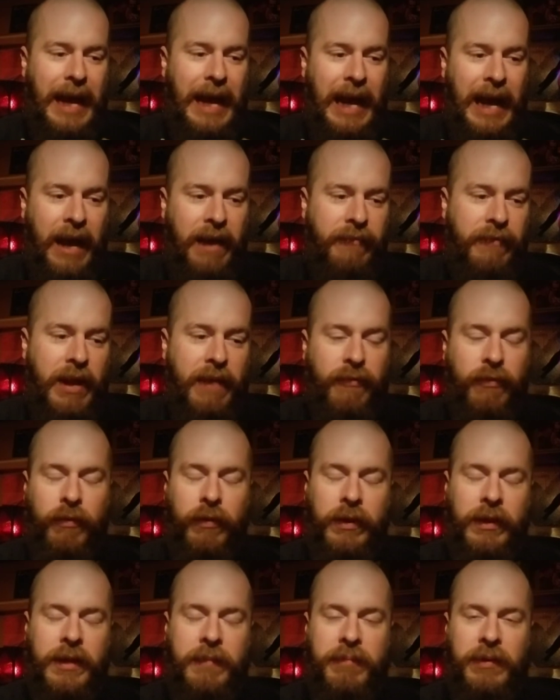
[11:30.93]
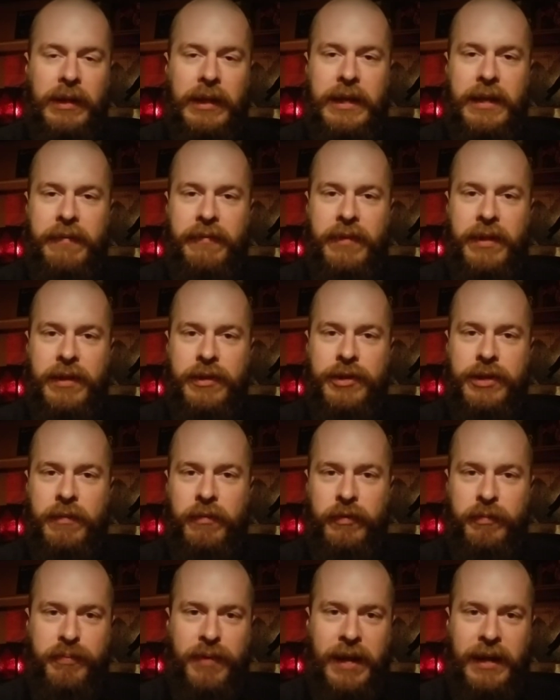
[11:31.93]
I've never really believed that she
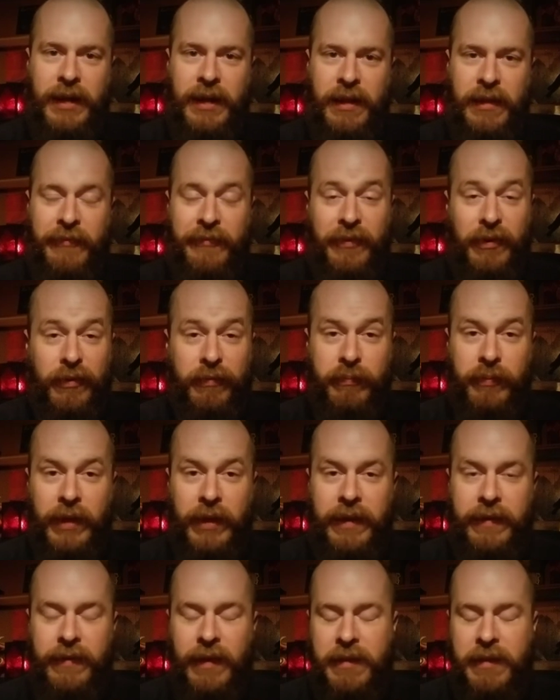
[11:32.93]
was pregnant in the first place.